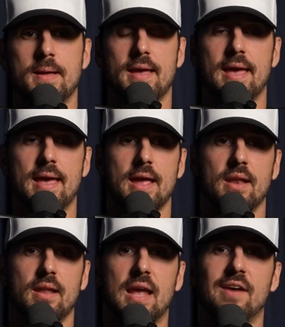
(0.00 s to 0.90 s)

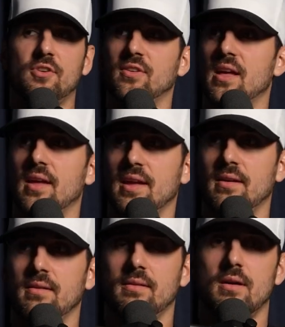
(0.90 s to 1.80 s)
And after telling
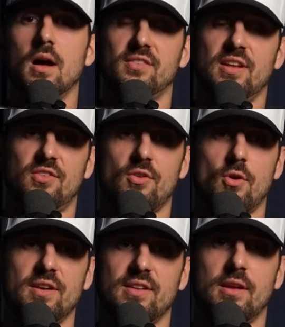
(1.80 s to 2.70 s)
us his
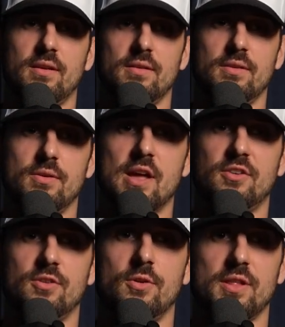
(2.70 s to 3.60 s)
story, he's like, you
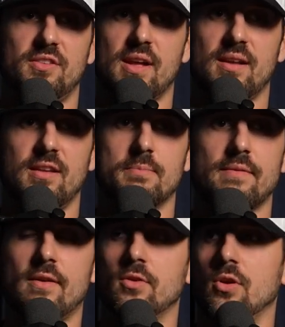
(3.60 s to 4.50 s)
guys are only the second team
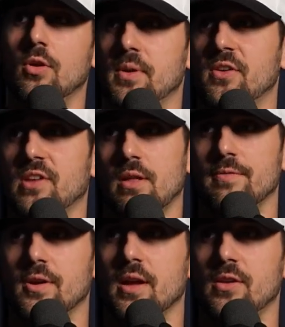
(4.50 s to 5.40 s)
I've ever told because I love
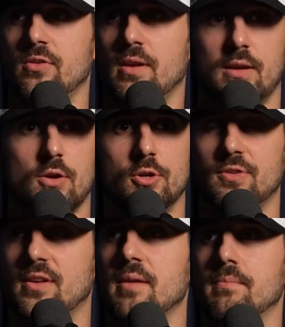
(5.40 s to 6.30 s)
you guys. And he coached
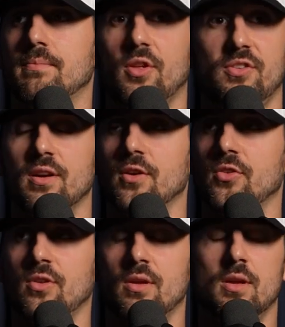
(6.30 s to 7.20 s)
for 10 plus
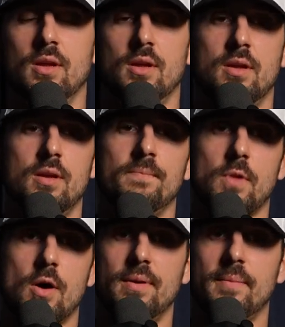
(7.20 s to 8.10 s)
years.
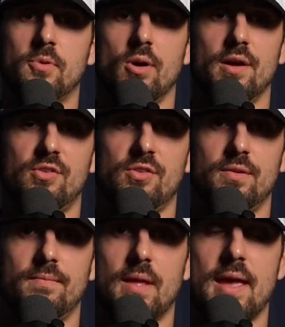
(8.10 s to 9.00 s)
Opened up to us,
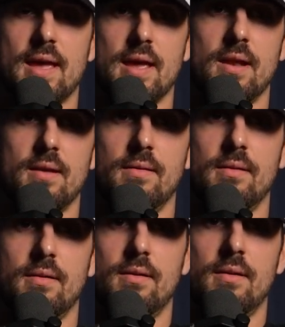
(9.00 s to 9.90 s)
and
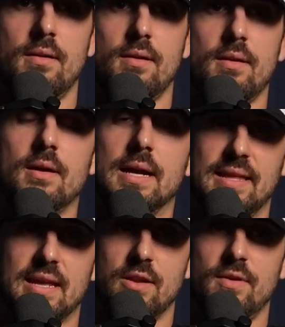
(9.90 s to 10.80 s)
at
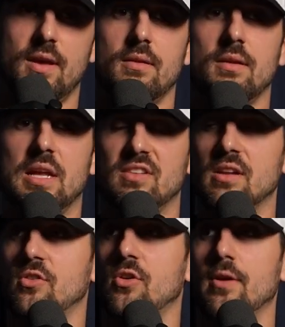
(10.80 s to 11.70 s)
the end of it, he
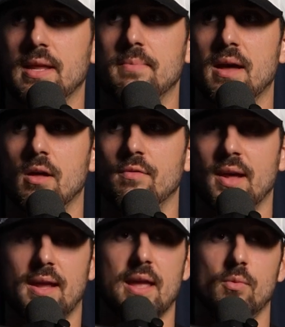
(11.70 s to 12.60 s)
sent us all an email of
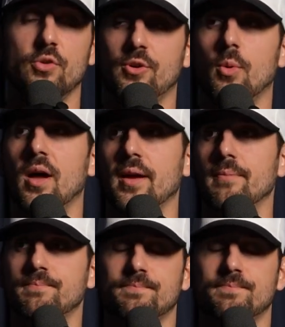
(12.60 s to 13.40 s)
like, hey, what's your why?